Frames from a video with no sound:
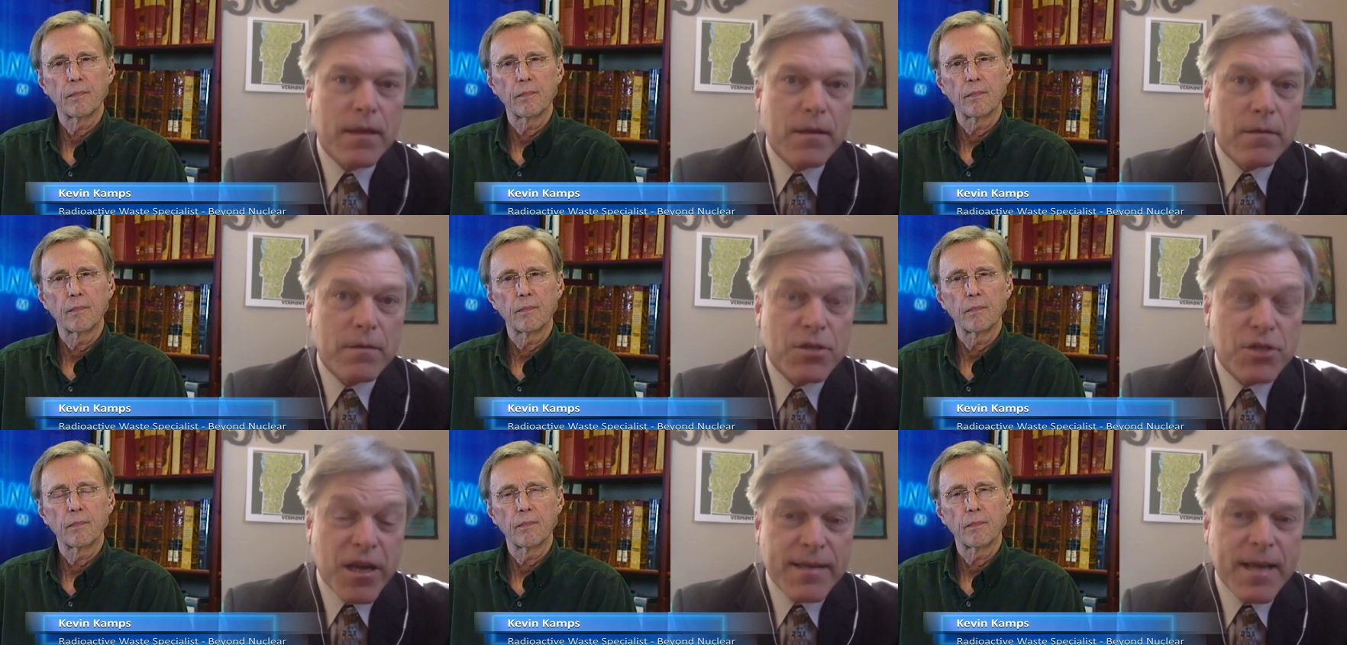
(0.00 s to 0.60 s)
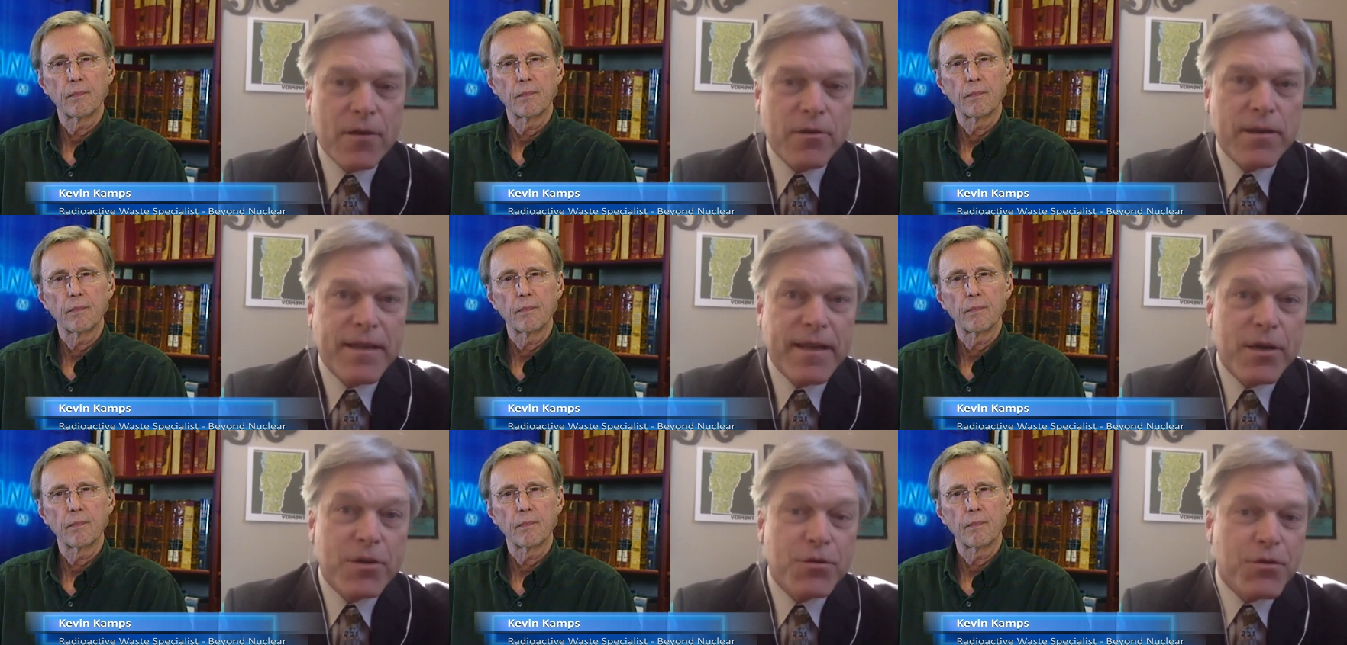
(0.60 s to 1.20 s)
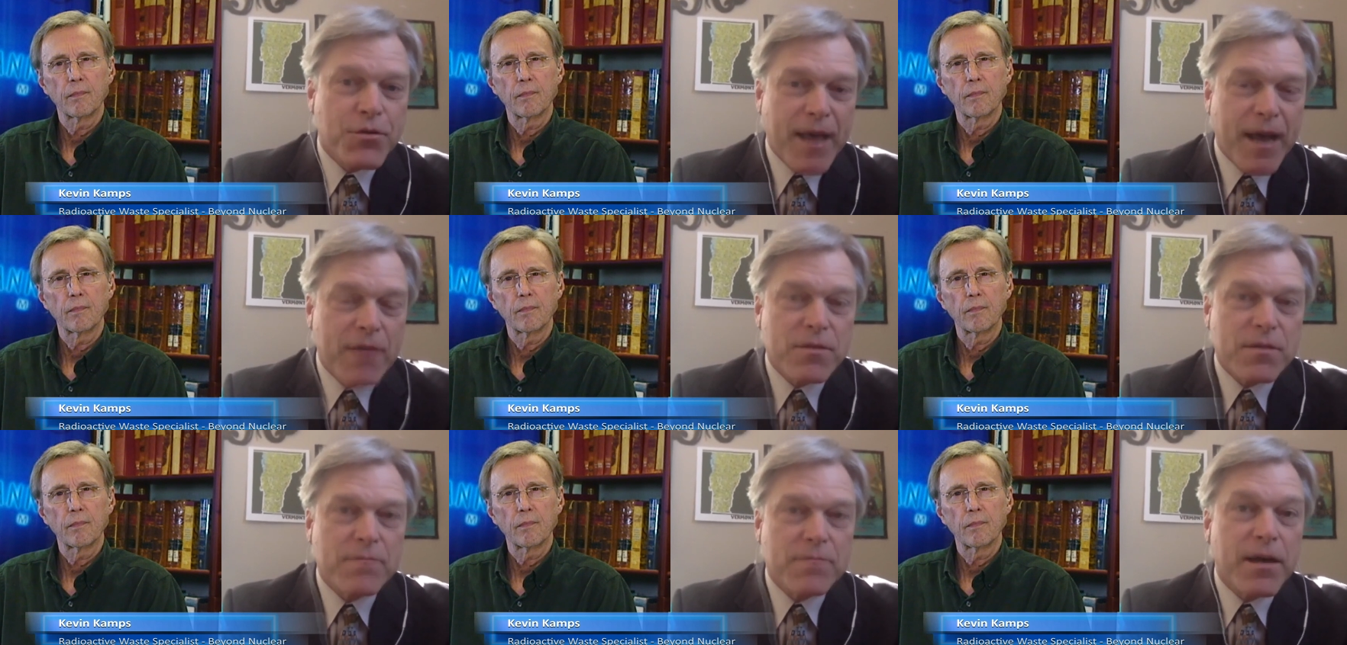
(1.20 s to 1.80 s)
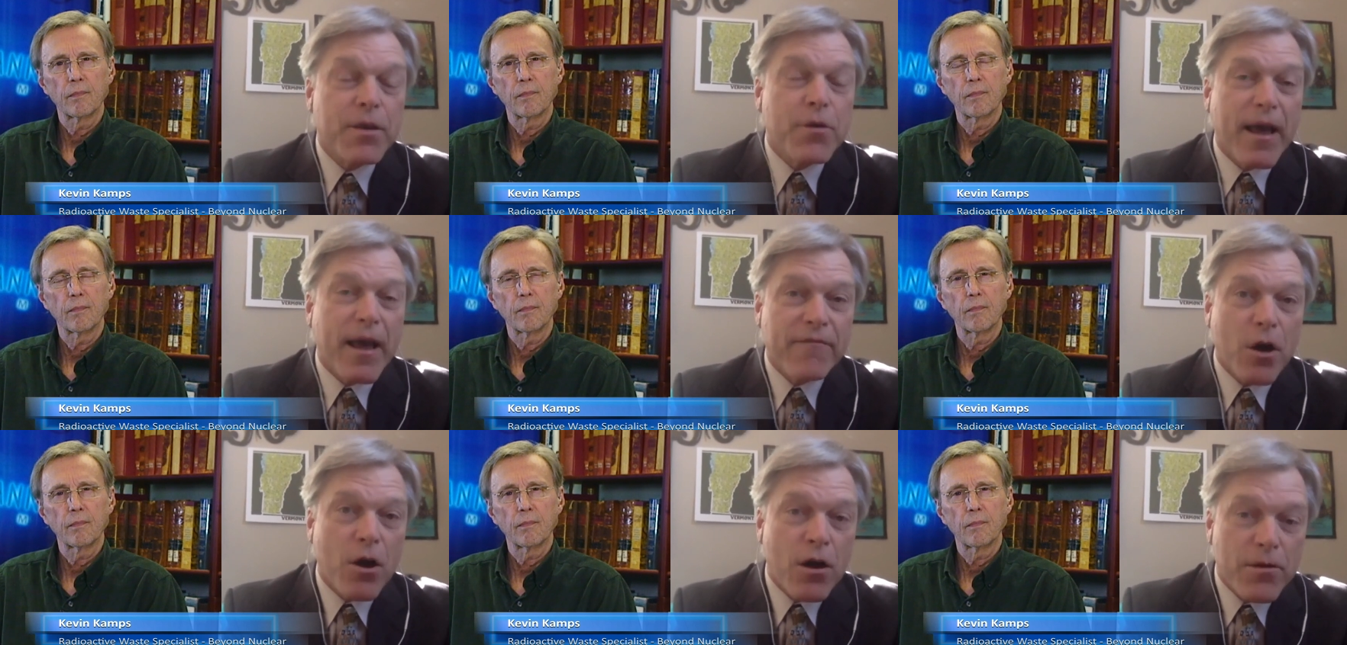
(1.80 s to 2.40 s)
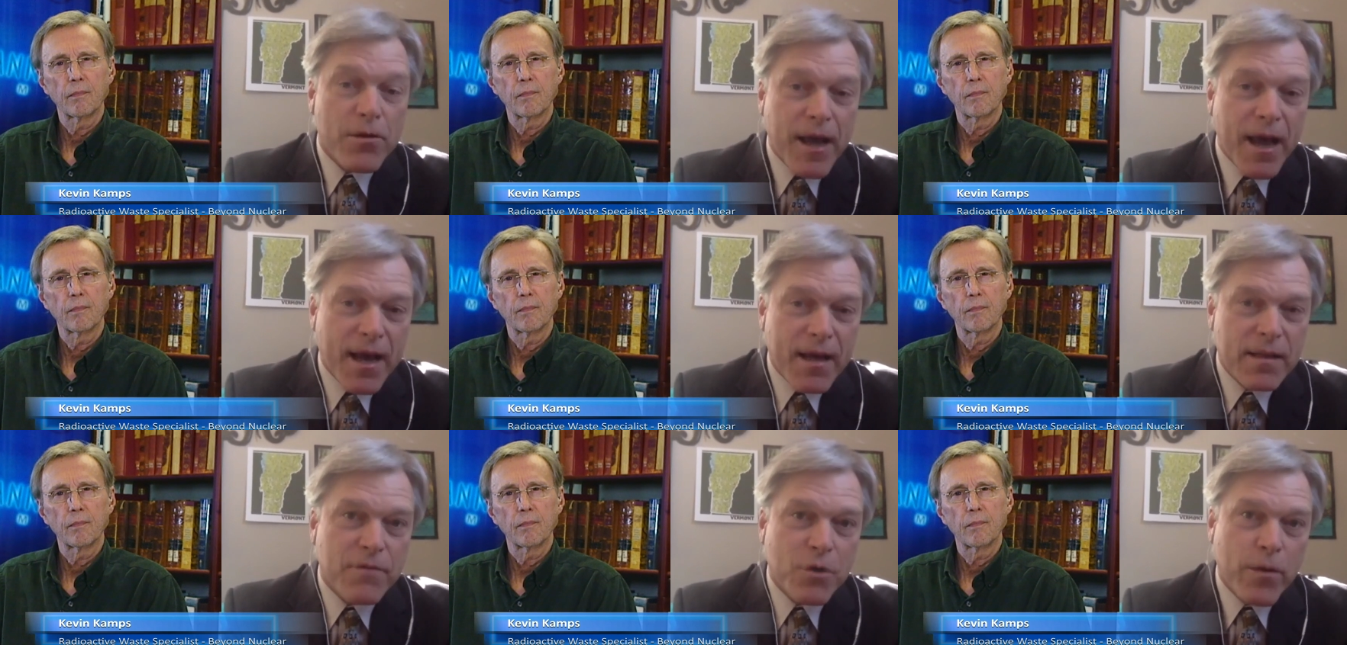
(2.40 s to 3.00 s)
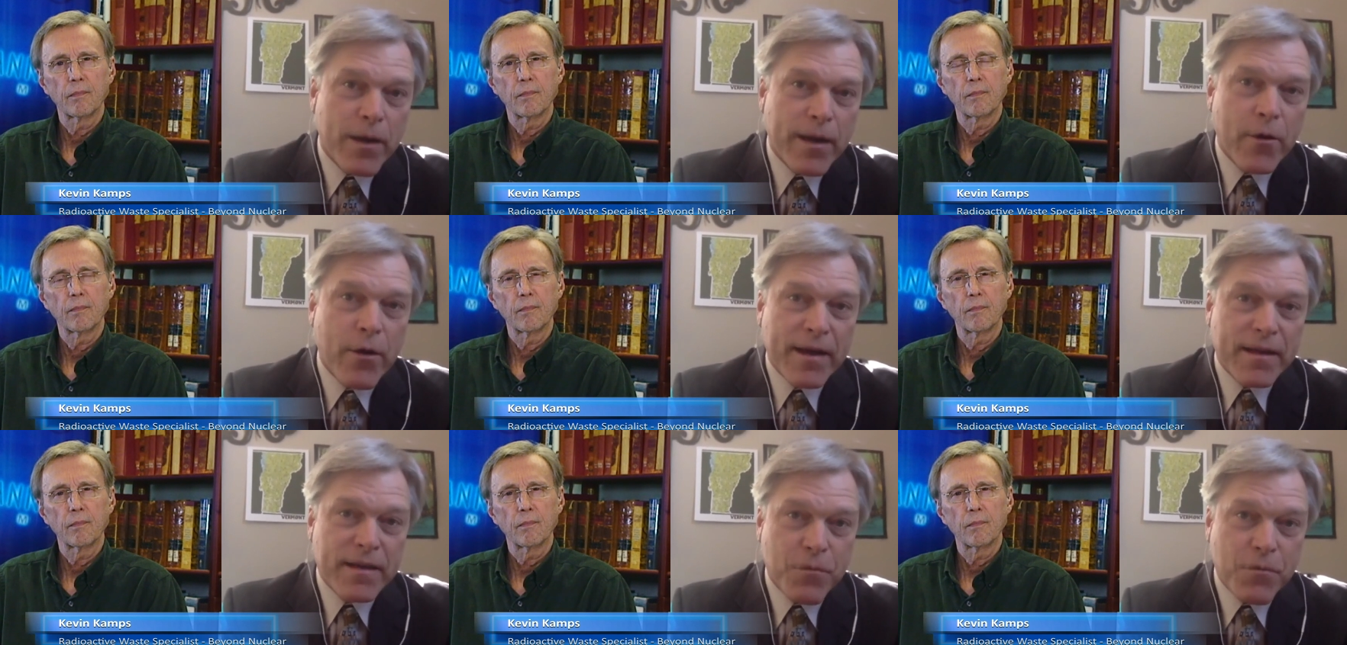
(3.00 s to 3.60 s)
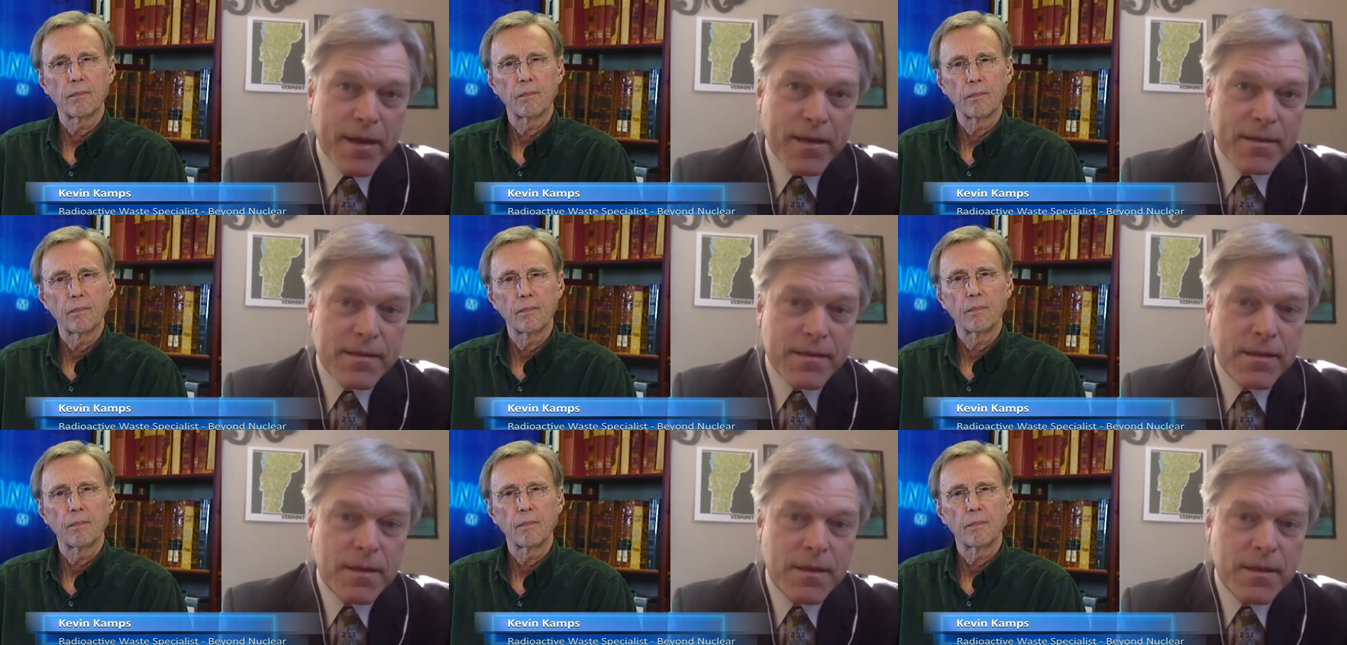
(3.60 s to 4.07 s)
Speaker 1: shut down in the year 2000, but you have all the high-level radioactive waste,